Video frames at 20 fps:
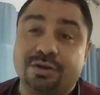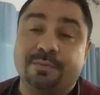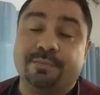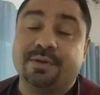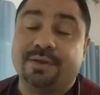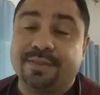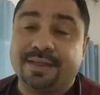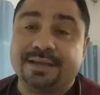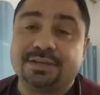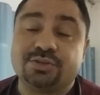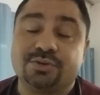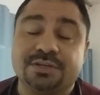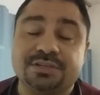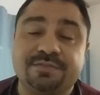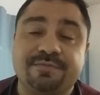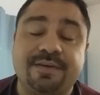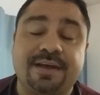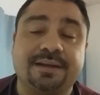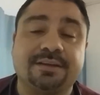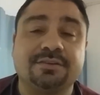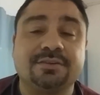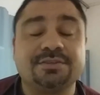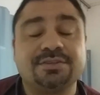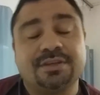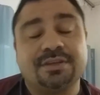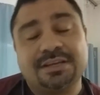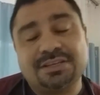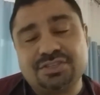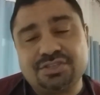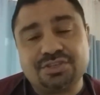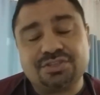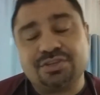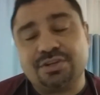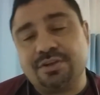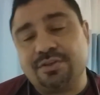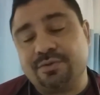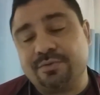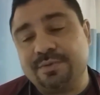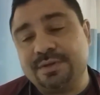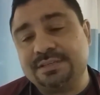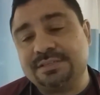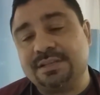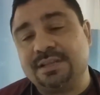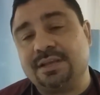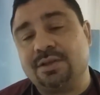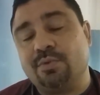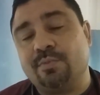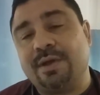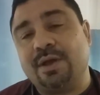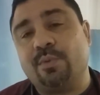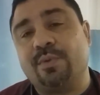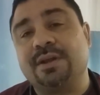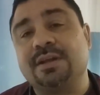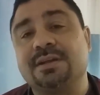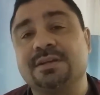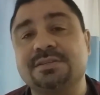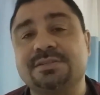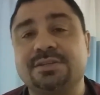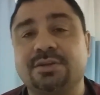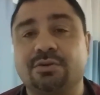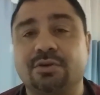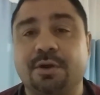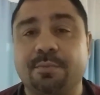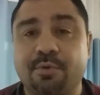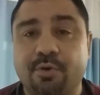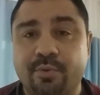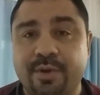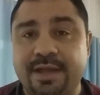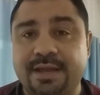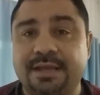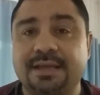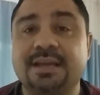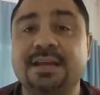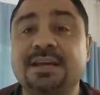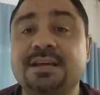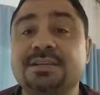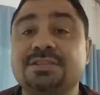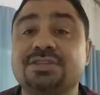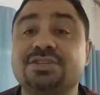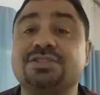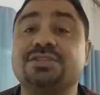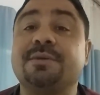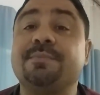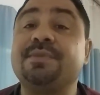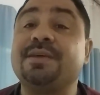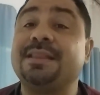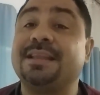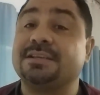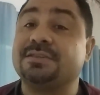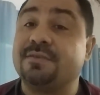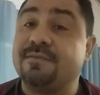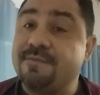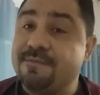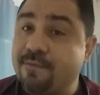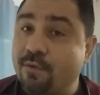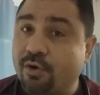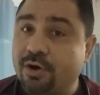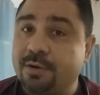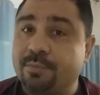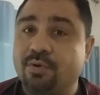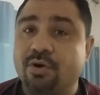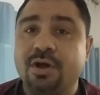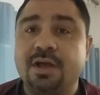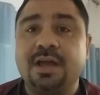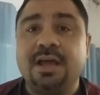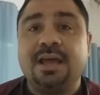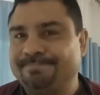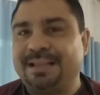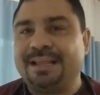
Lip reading: You're going to build that trust factor. So that's just another reason that you might want to consider upgrading to something that's affordable.